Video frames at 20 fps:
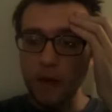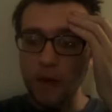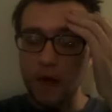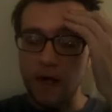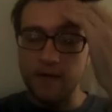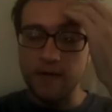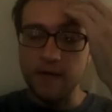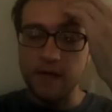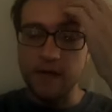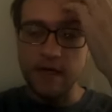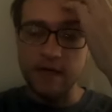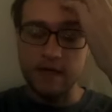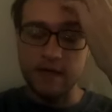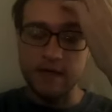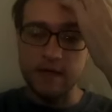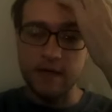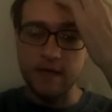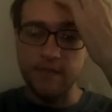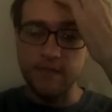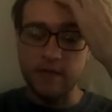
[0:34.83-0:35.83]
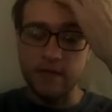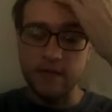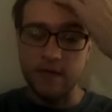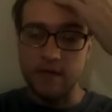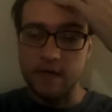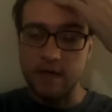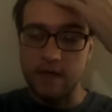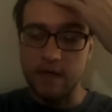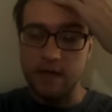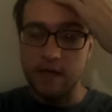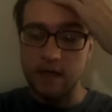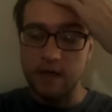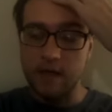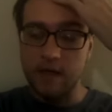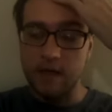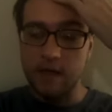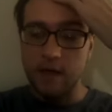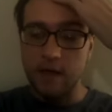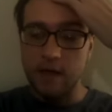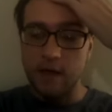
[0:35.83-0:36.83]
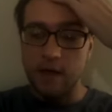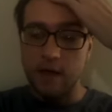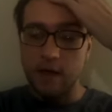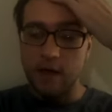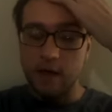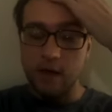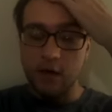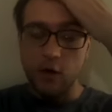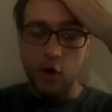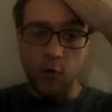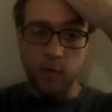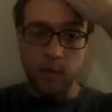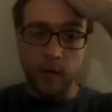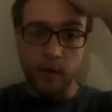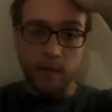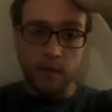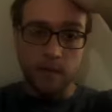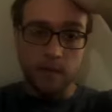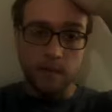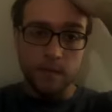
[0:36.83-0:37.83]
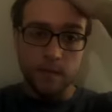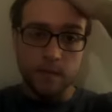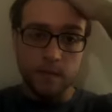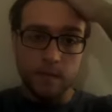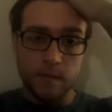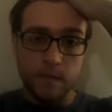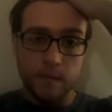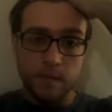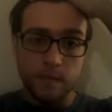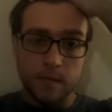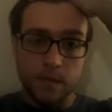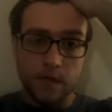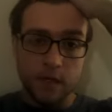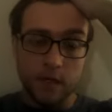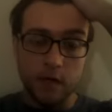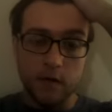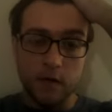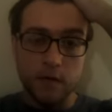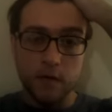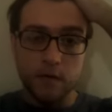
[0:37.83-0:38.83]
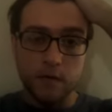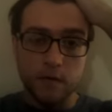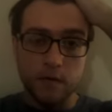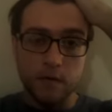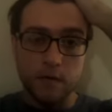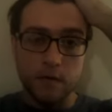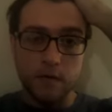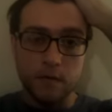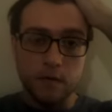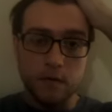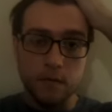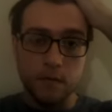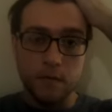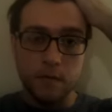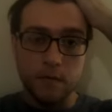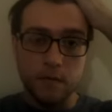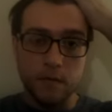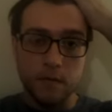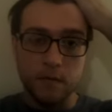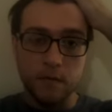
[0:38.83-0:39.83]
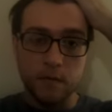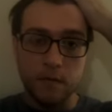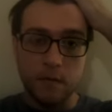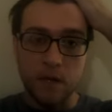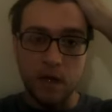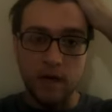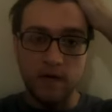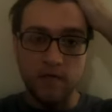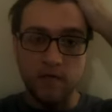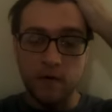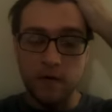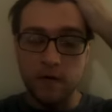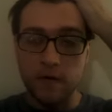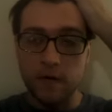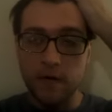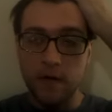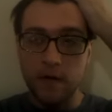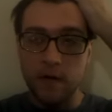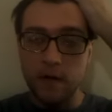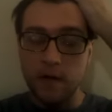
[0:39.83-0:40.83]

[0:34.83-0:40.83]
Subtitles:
I think it's definitely coping skill that I've learned.